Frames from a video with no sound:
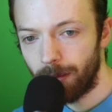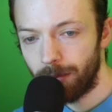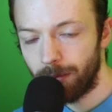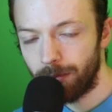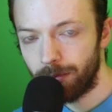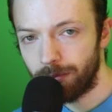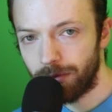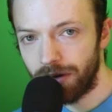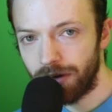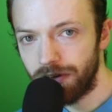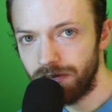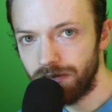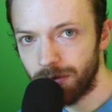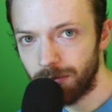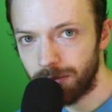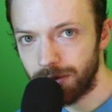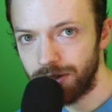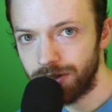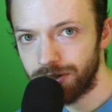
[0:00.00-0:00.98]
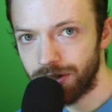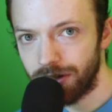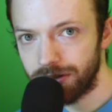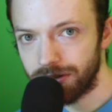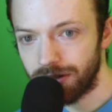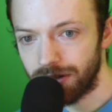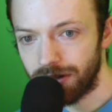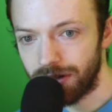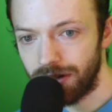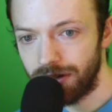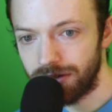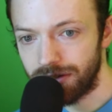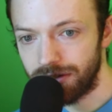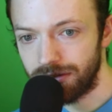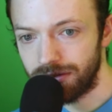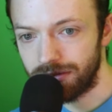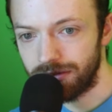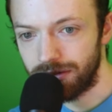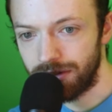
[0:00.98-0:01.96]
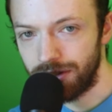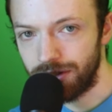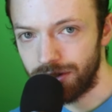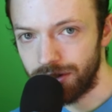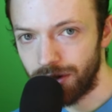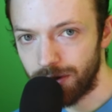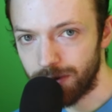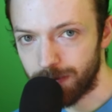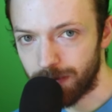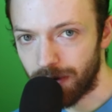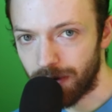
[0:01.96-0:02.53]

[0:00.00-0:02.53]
My favorite Bleach character that isn't Ichigo is by